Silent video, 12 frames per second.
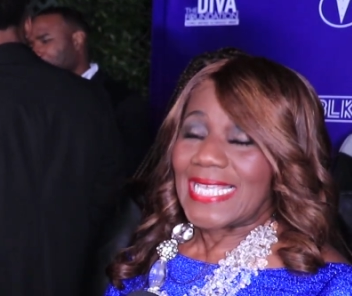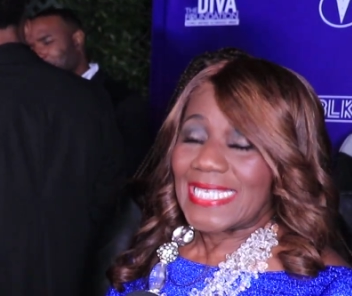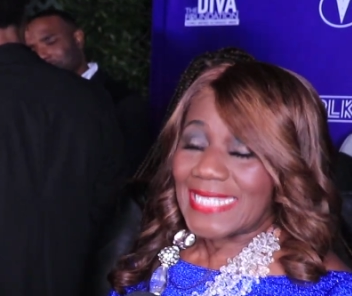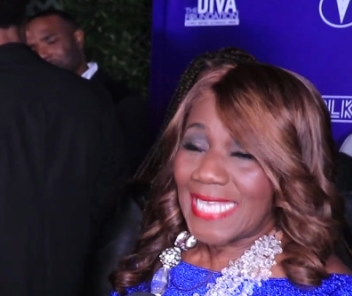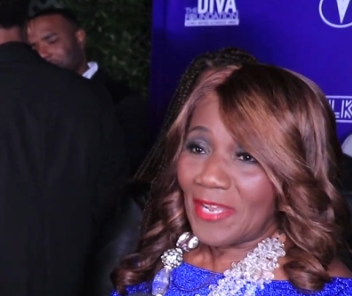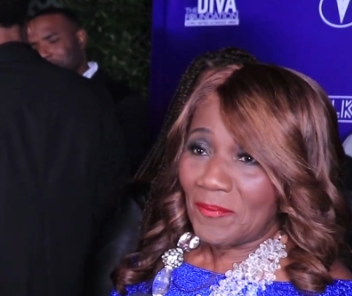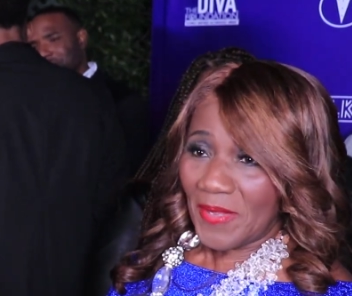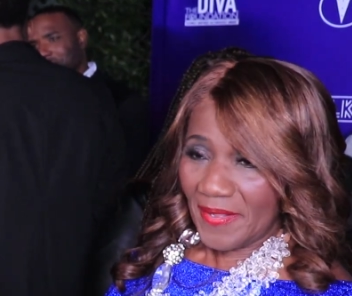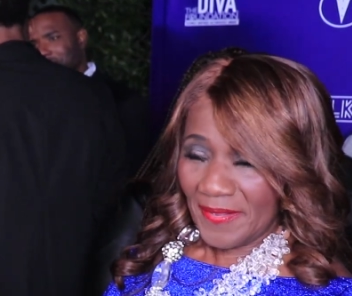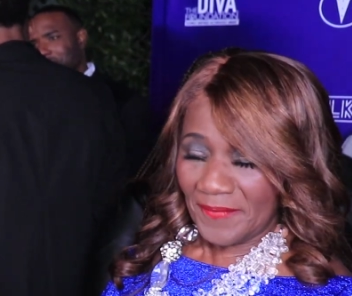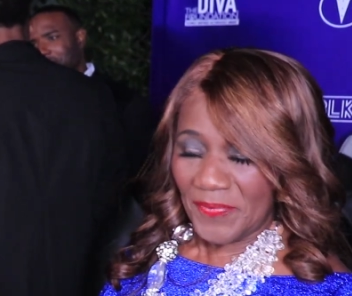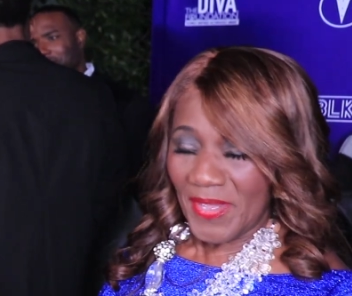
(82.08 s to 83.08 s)
Speaker 1: Is
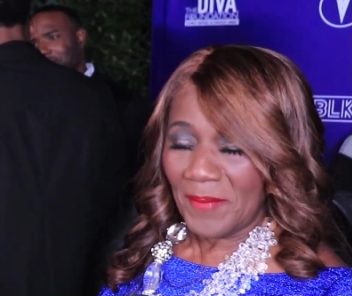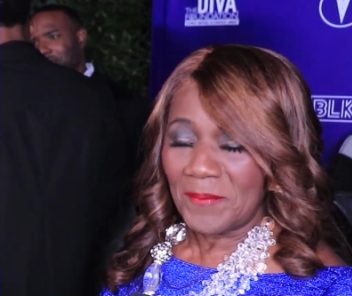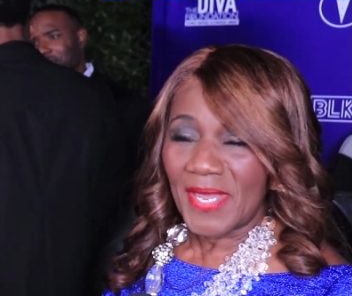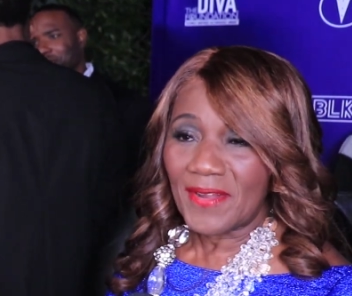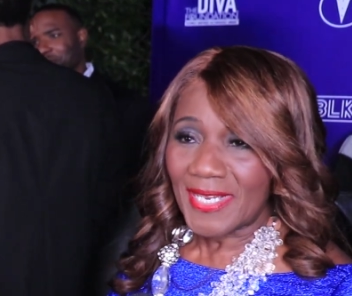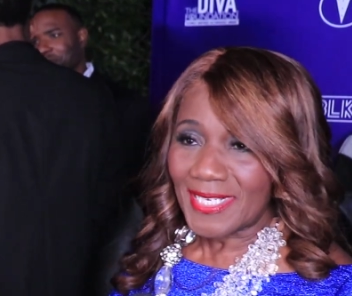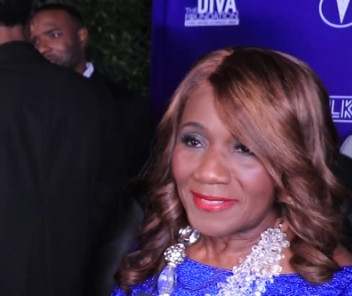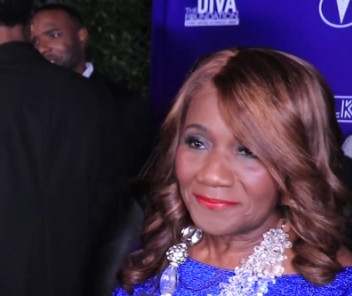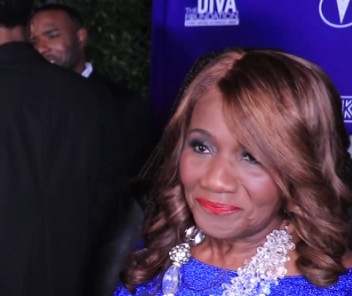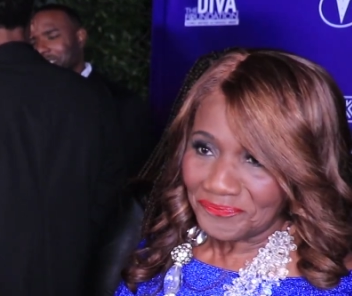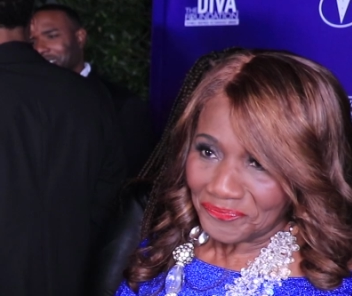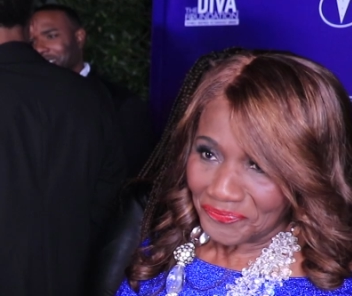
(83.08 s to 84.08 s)
that America
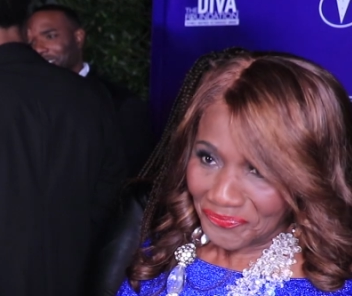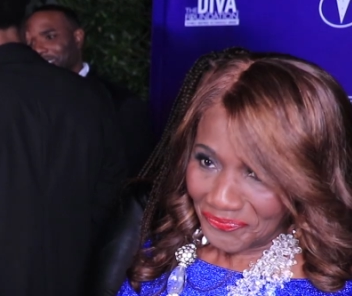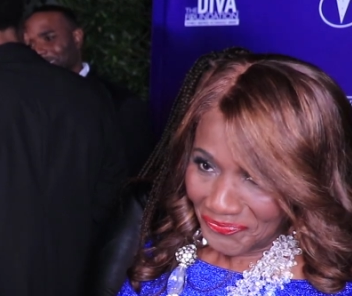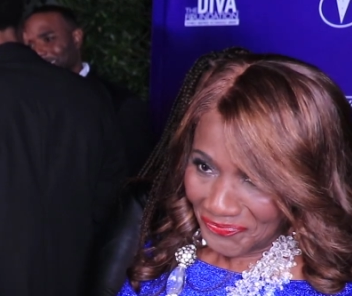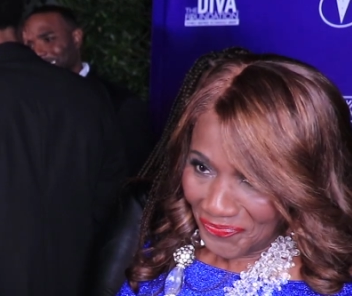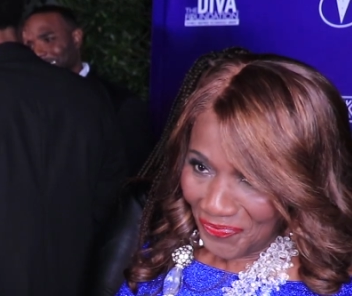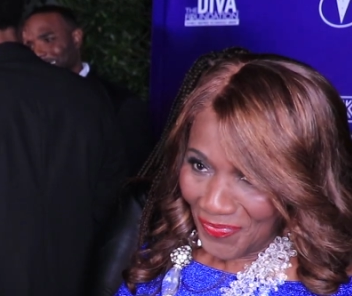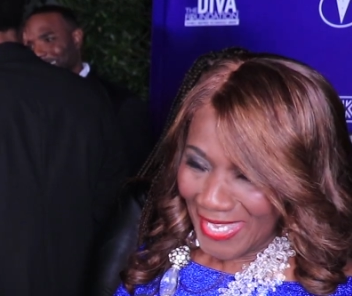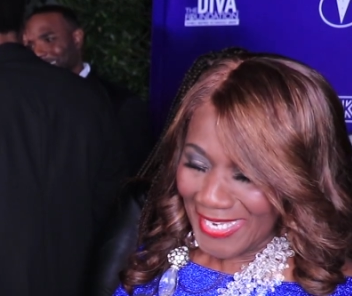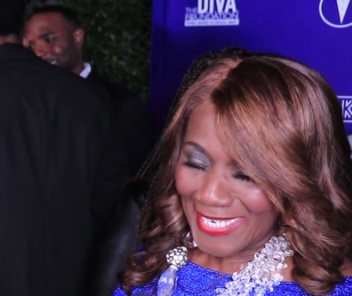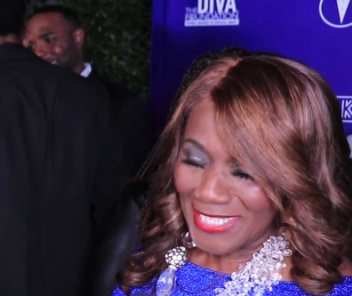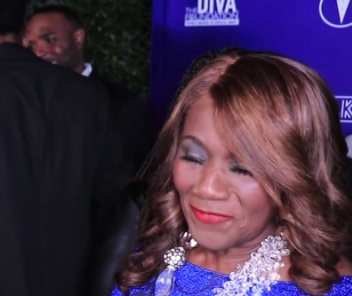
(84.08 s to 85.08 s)

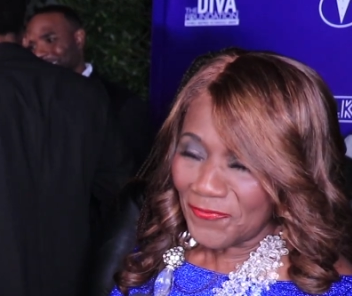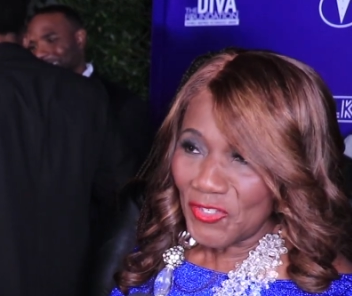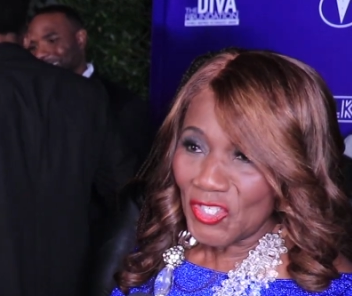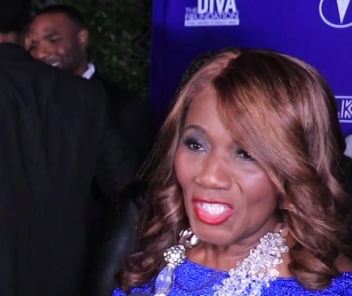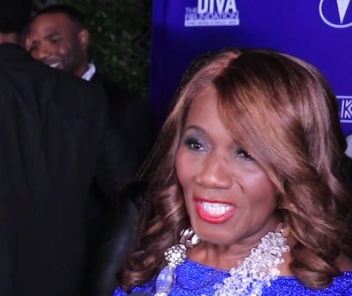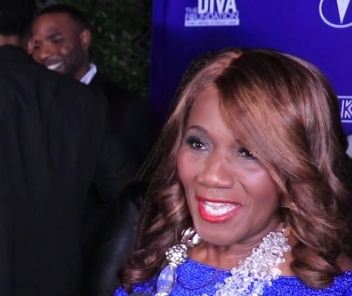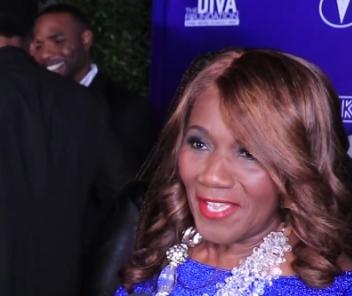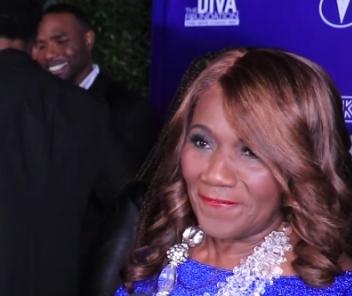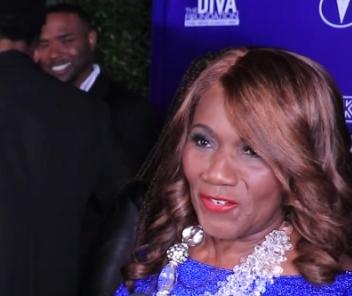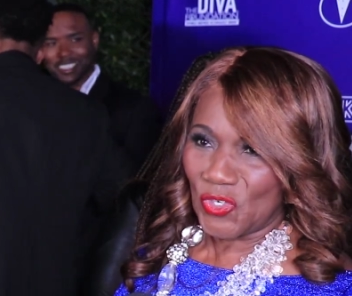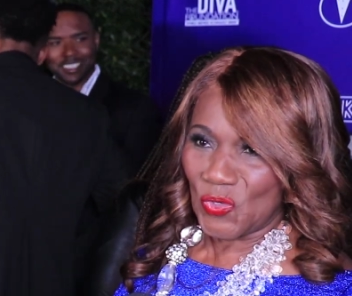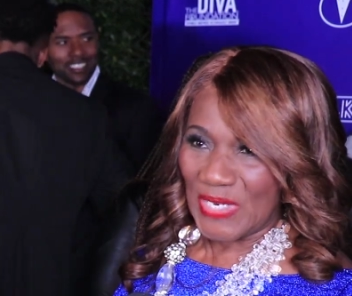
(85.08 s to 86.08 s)
is full
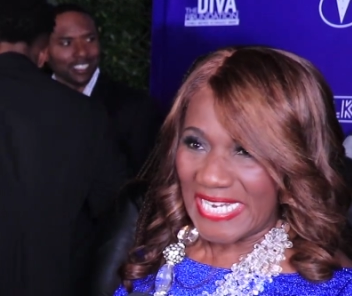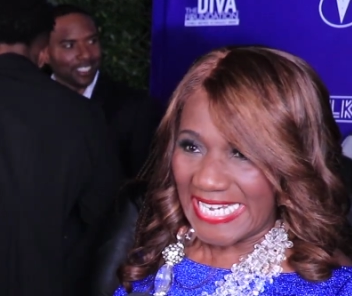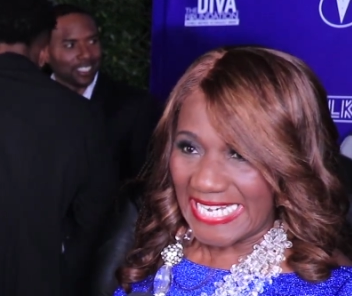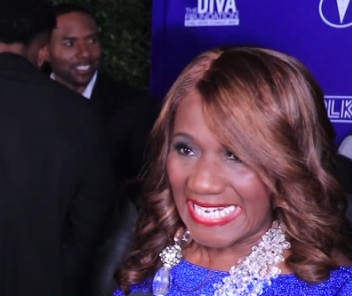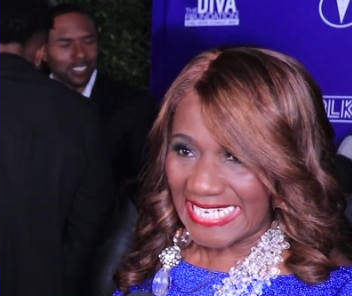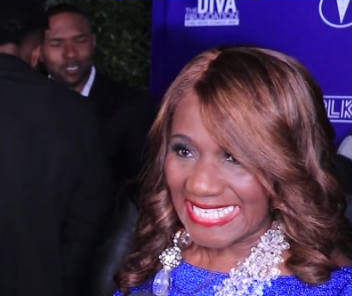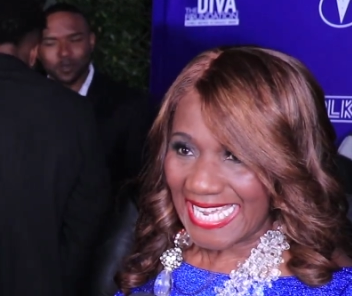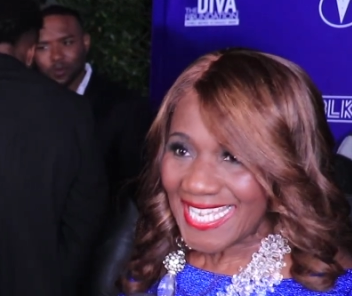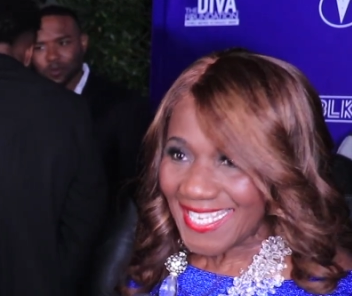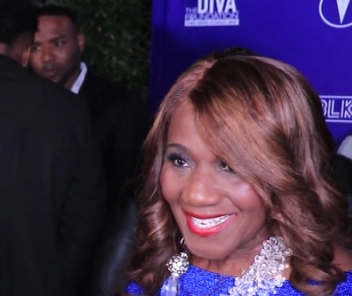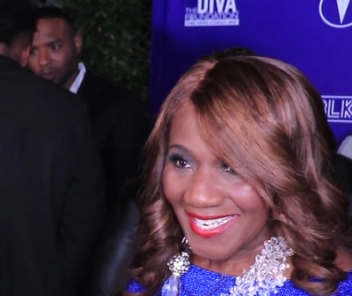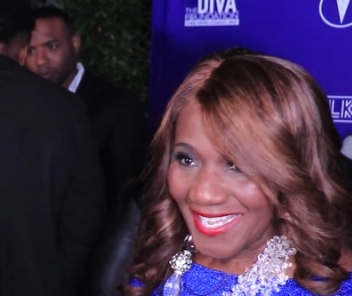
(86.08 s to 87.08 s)
of greed,
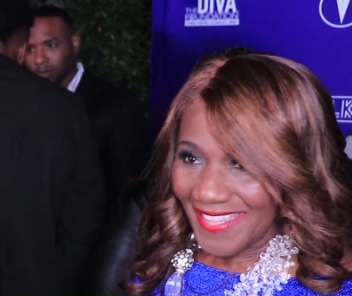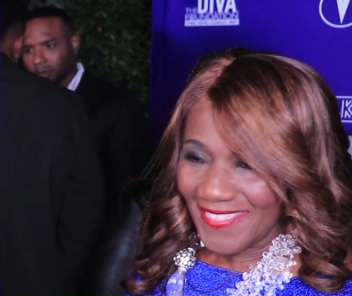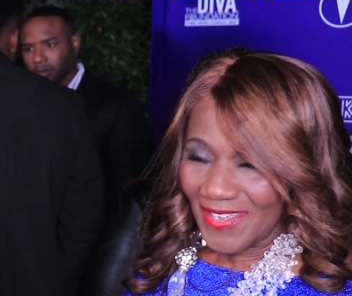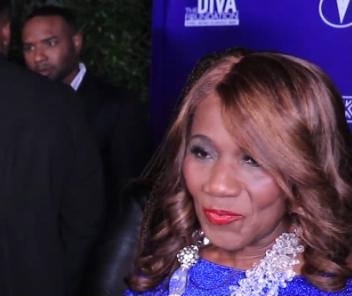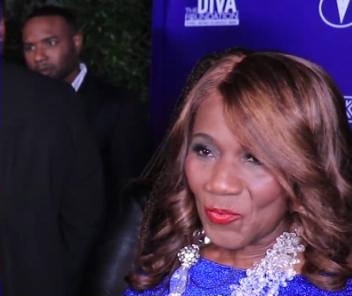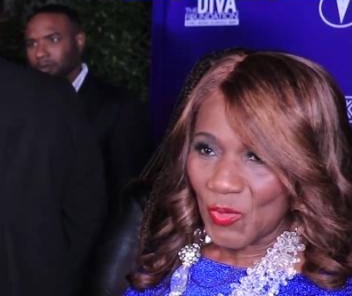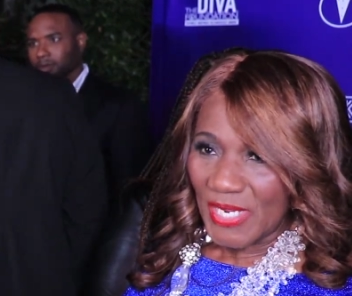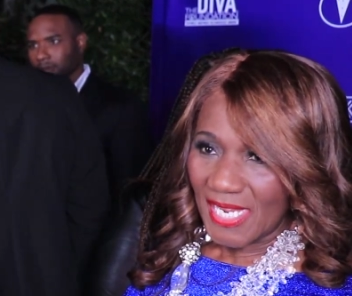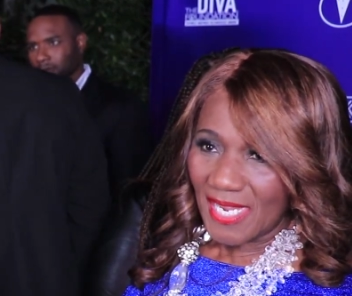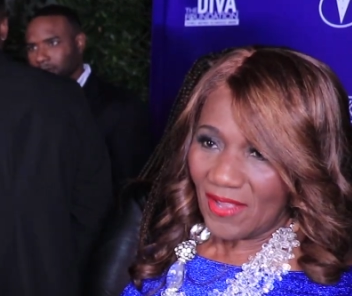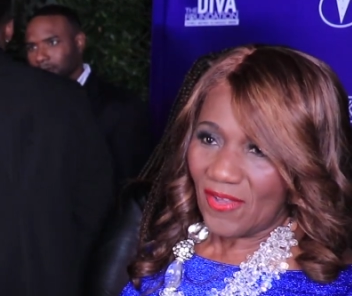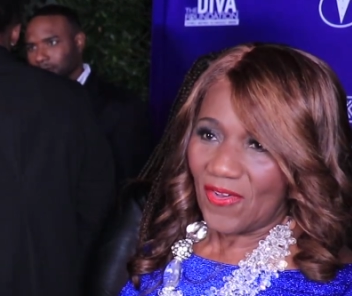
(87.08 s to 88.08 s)
that
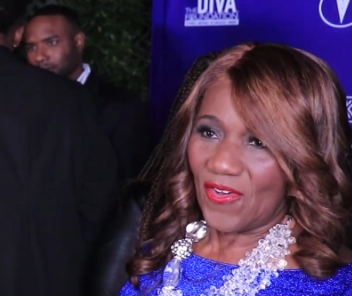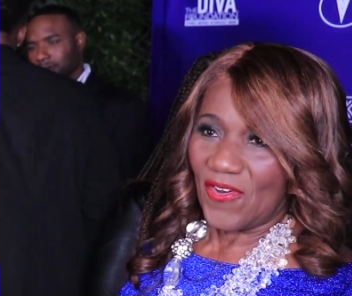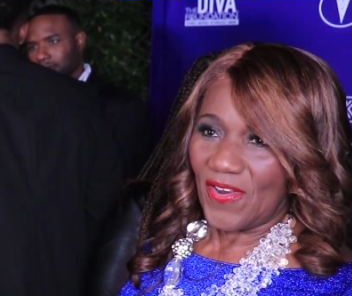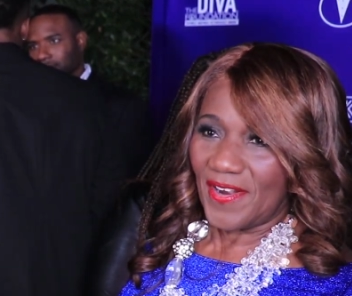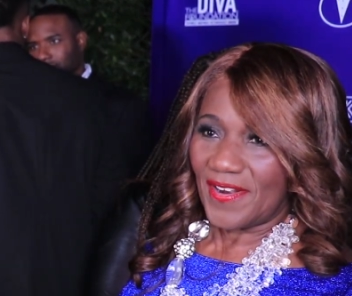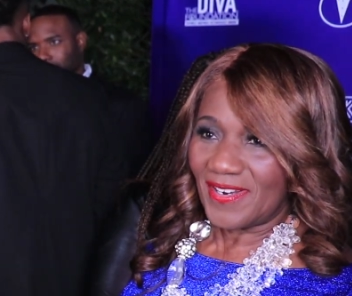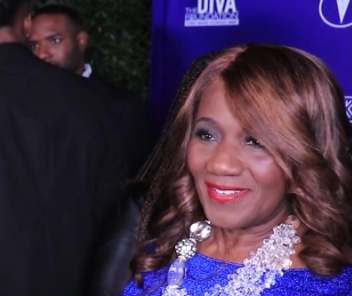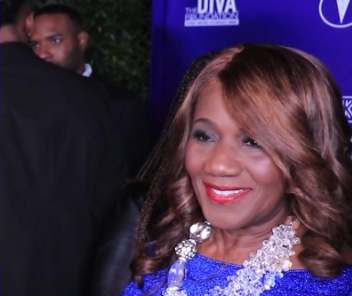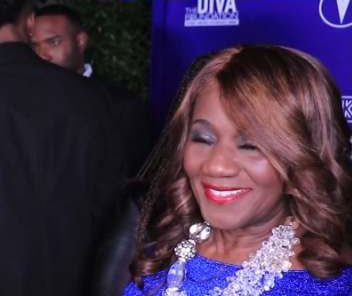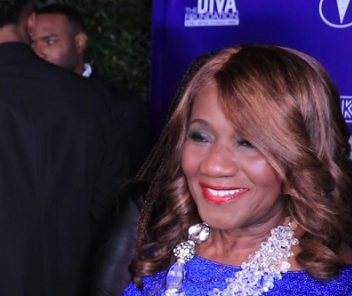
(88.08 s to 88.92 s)
we are